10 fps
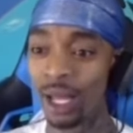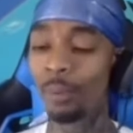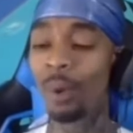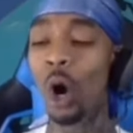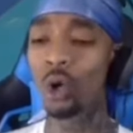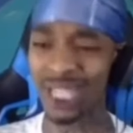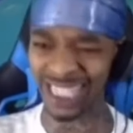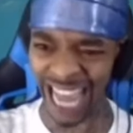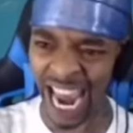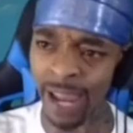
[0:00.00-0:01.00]
Bro, who's
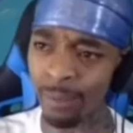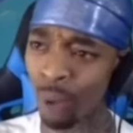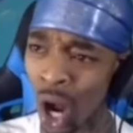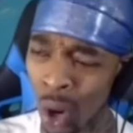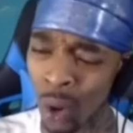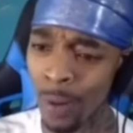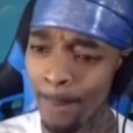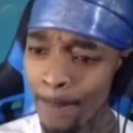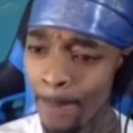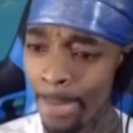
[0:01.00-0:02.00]
delaying, bro?
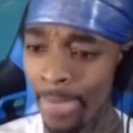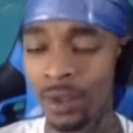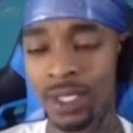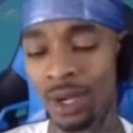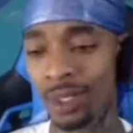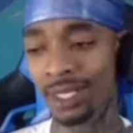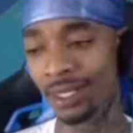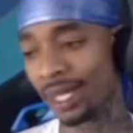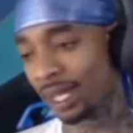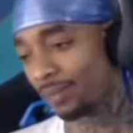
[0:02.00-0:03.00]
Someone's delaying, bro.